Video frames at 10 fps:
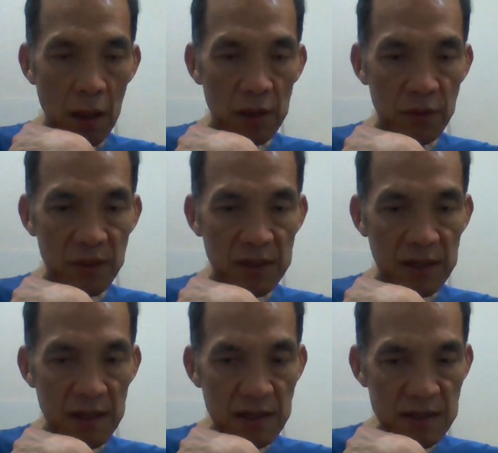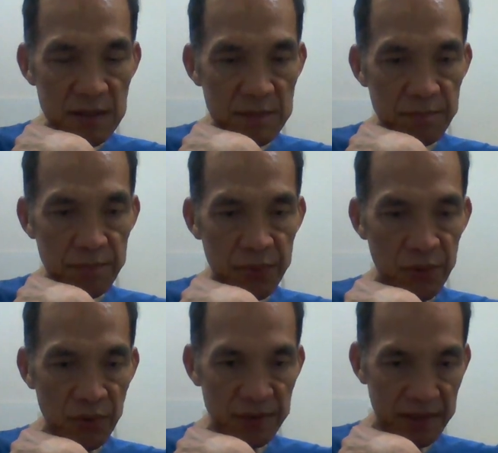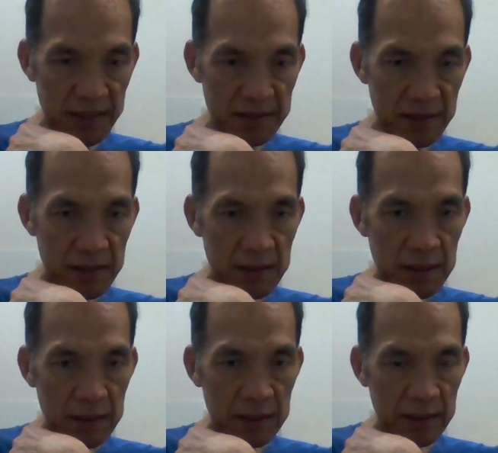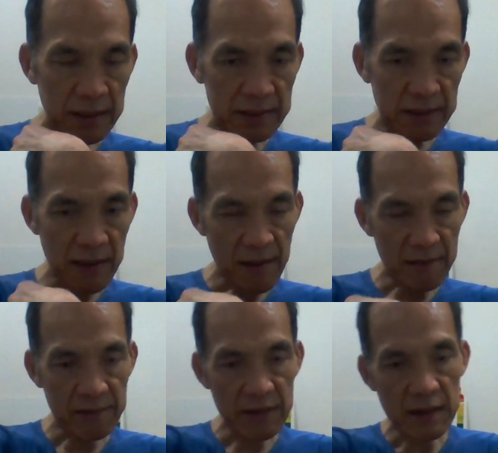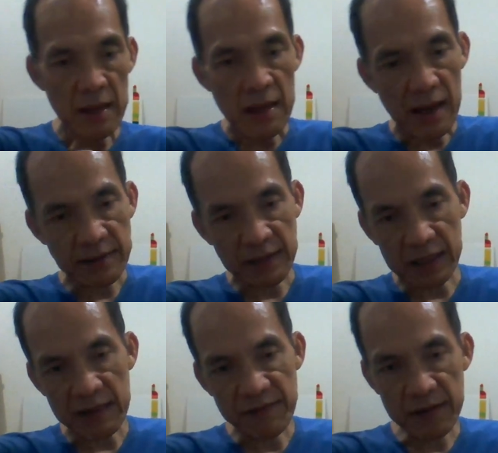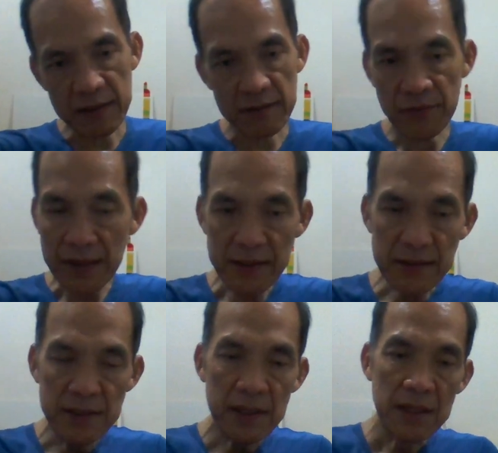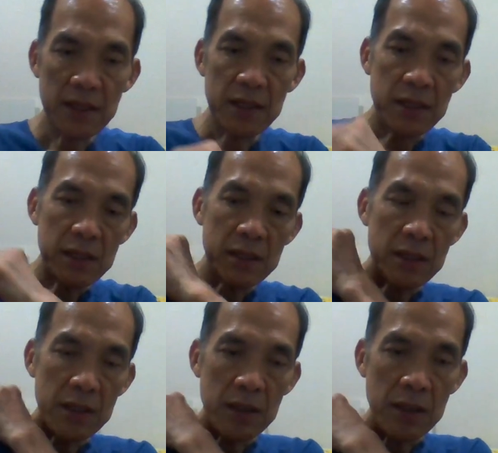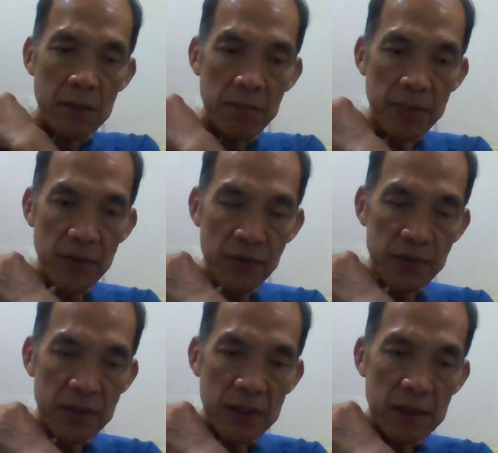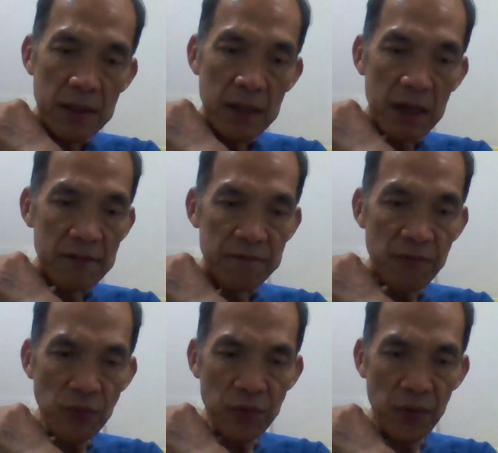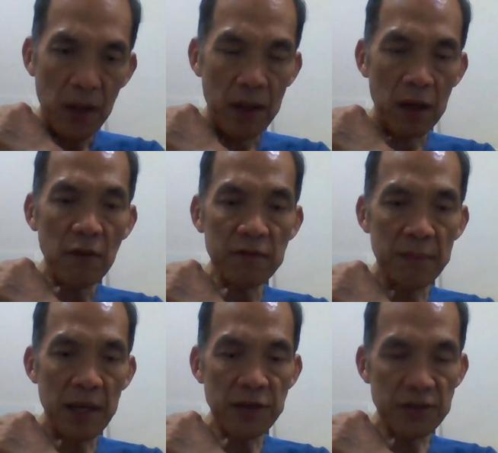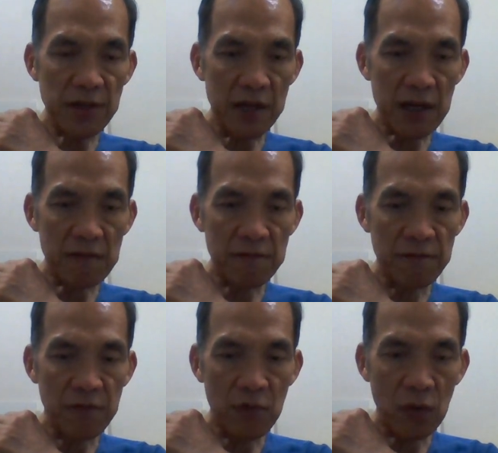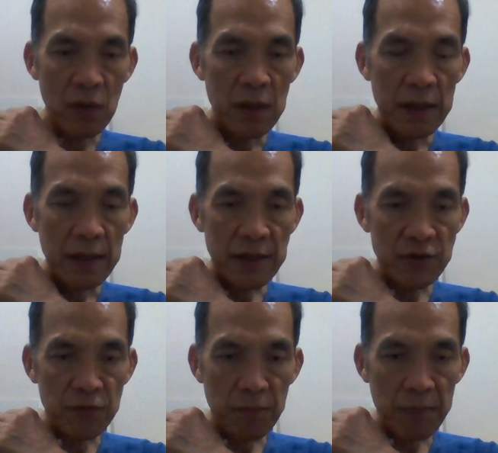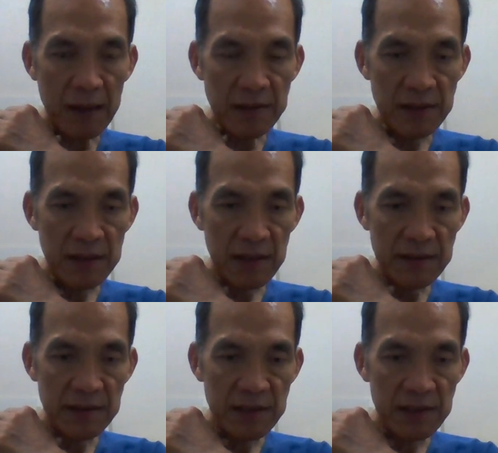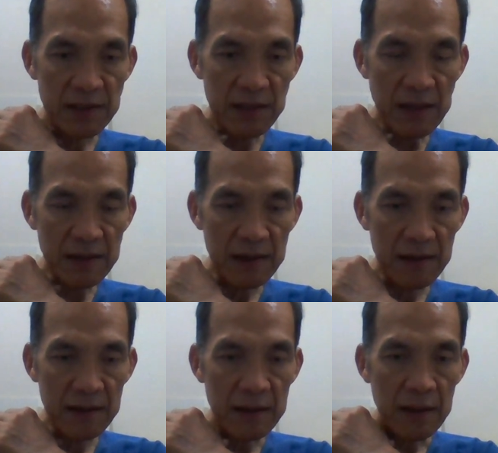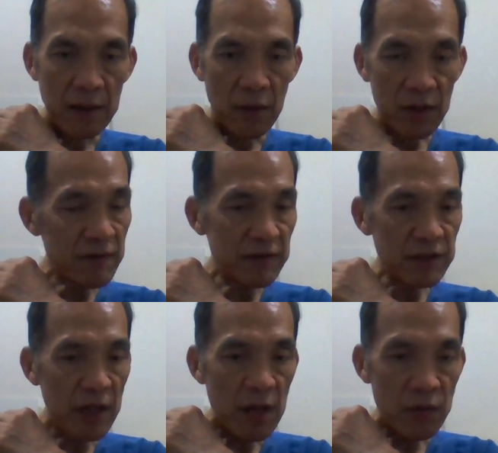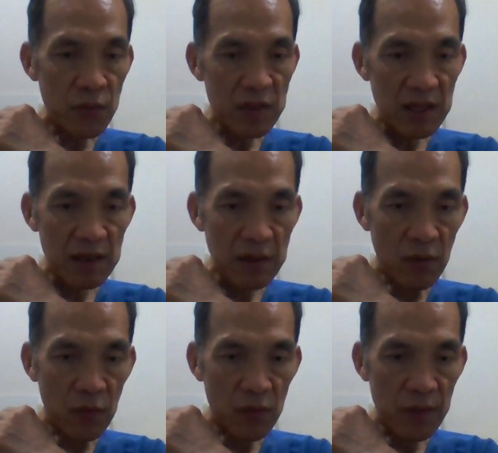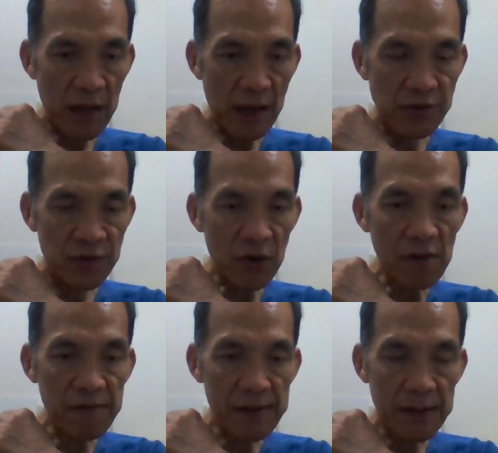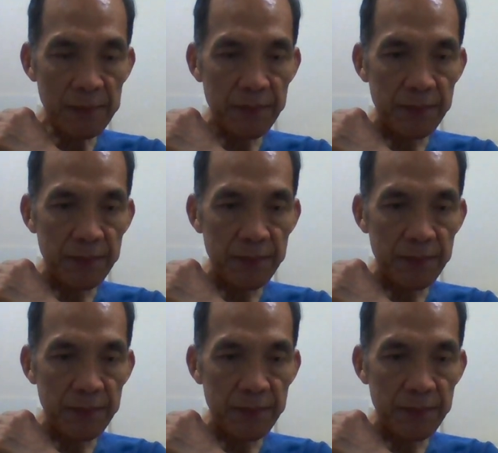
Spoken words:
Now, this process can carry a significant risk because, unfortunately, a lot of the patients that come for angioplasty and stenting or even routine coronary angiography